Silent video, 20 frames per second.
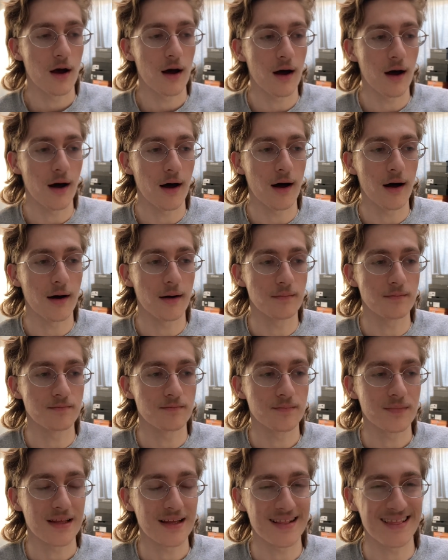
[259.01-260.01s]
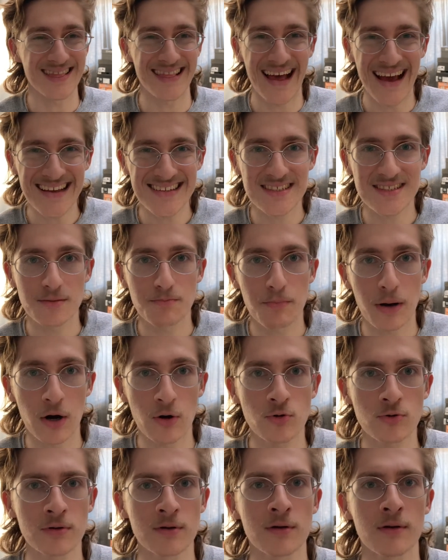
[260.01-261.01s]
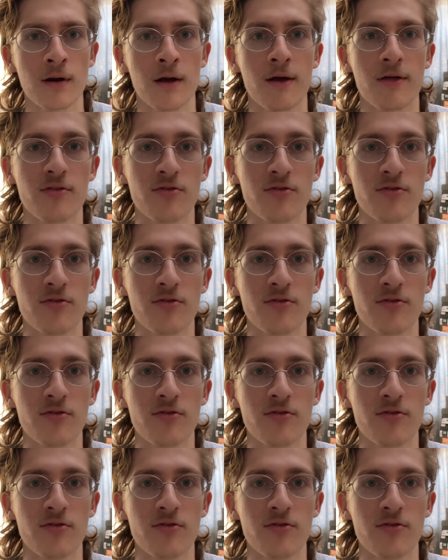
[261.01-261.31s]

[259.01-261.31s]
less potent.